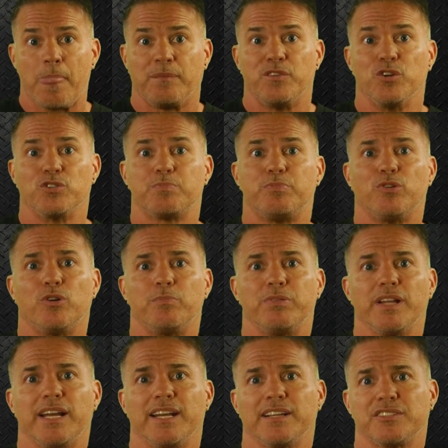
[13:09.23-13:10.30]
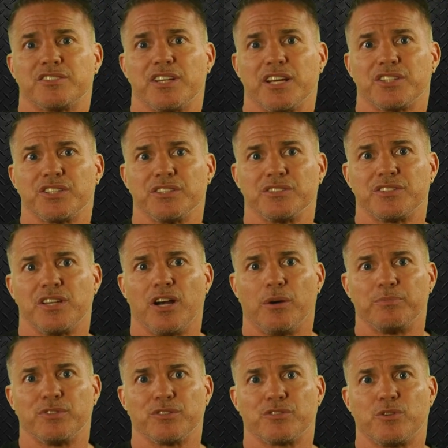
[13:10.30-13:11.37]
Those pool planning sessions
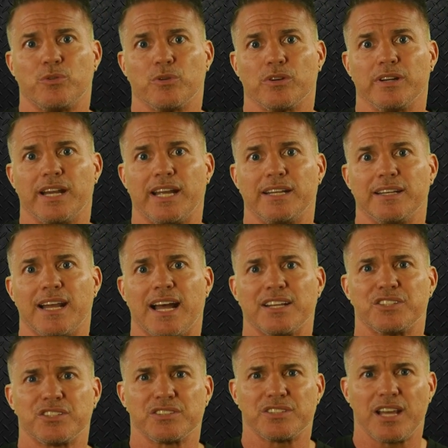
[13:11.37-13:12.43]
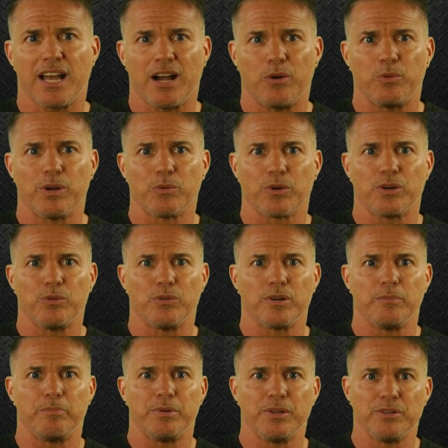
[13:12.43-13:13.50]
helped us coordinate not just how we were going
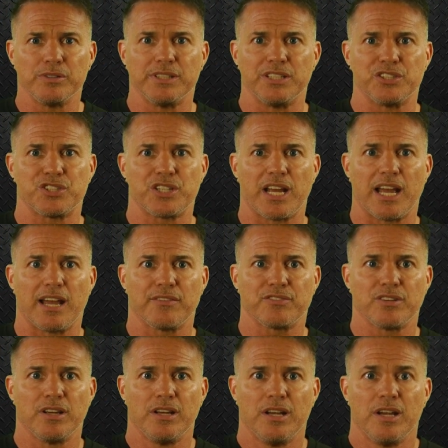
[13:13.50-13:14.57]
to build these shafts,